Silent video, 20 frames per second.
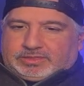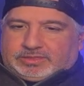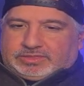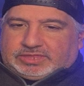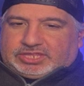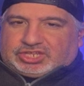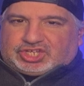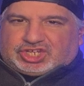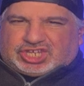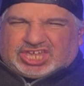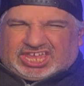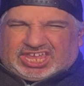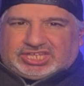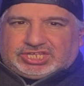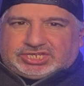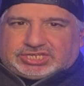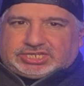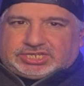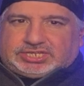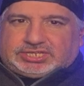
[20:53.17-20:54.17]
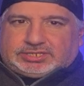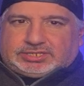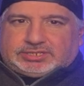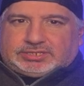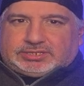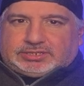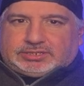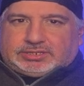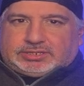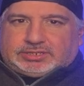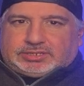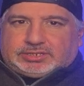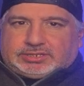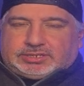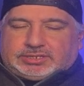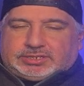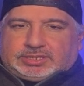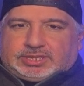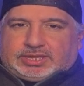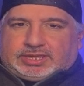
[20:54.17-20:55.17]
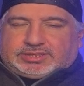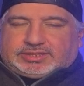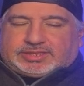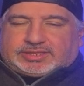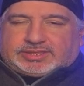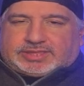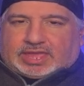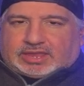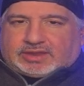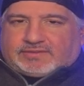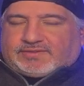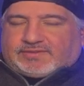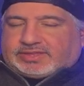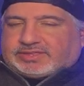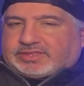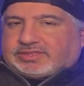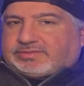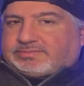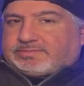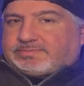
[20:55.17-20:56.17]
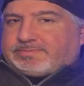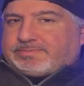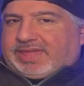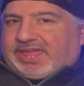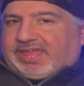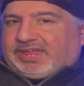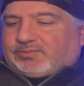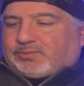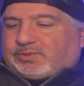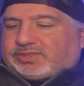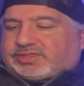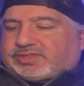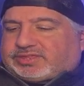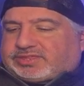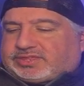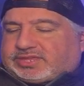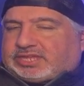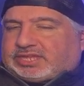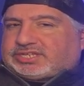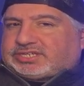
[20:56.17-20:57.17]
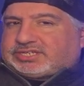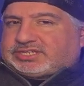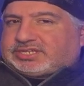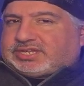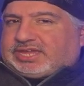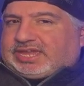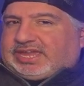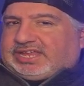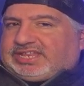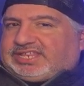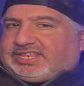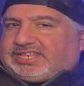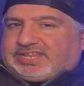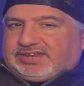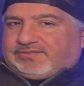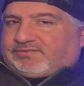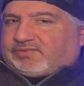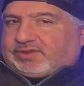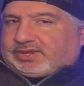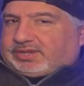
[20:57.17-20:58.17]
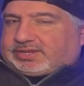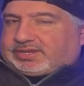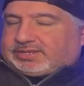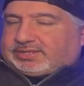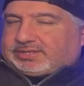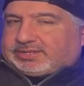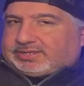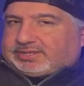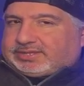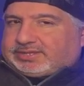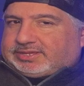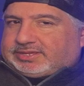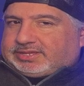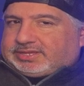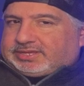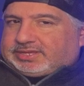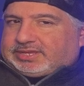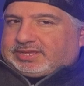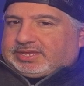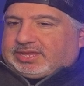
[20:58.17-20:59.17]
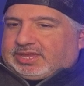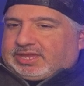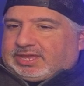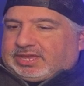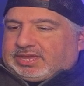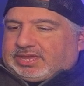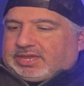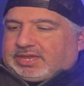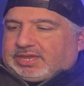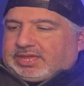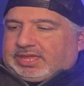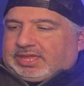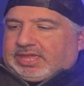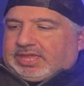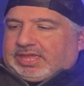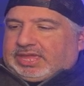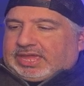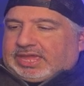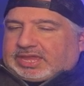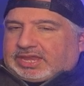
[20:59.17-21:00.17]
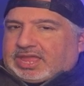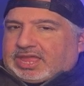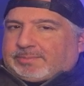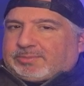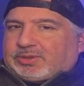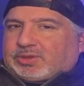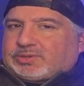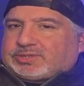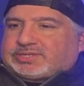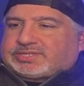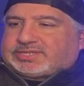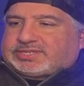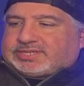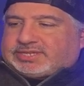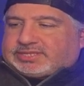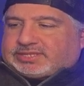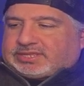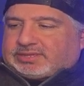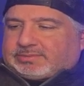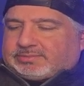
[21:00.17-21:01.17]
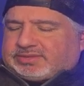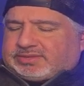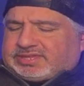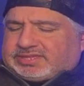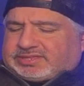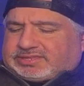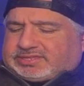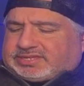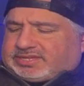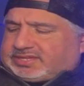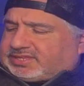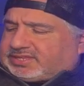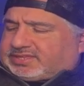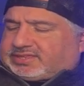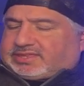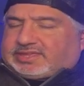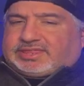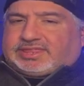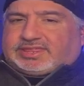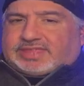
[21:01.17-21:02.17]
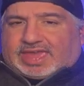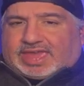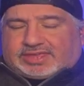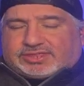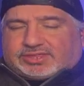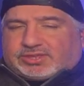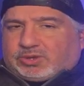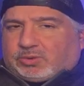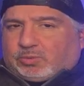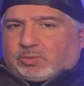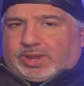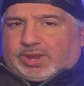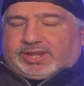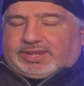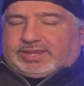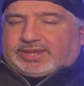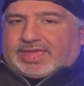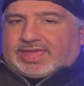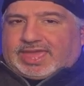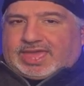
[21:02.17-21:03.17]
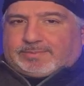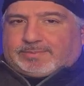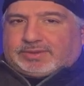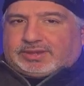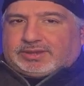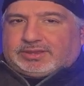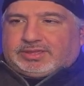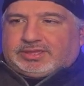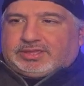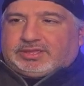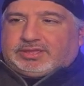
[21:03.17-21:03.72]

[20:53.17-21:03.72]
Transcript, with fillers: the changing and the sacrifices made with such a different uh, economical system is just disaster waiting to happen.